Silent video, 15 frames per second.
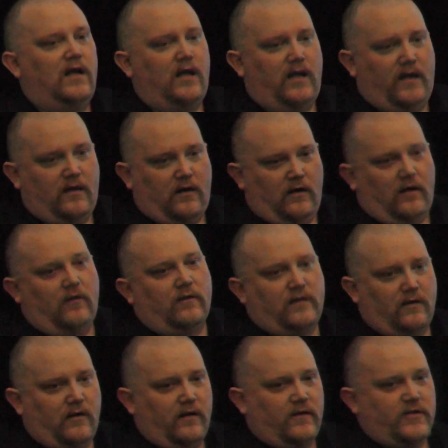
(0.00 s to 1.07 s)
and all
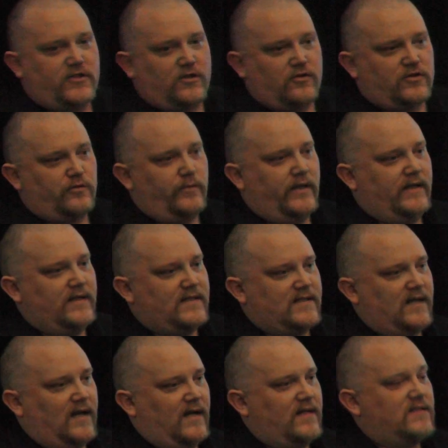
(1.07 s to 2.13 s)
their other social media
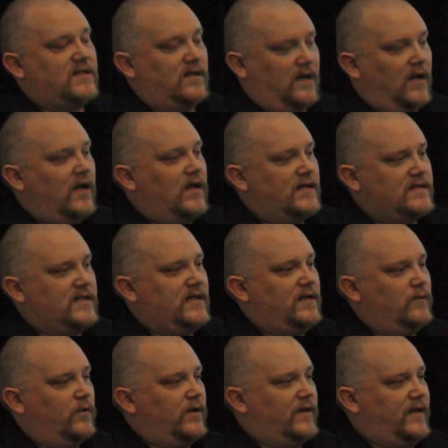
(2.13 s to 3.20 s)
sites,
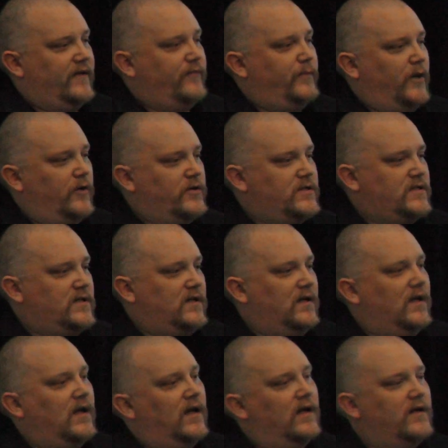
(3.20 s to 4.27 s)
seeing what they've posted
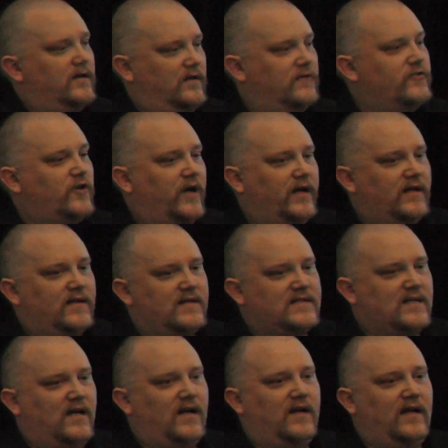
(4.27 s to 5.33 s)
and trying to
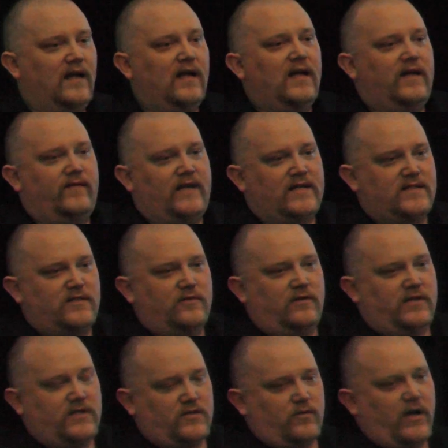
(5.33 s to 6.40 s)
decide if that student is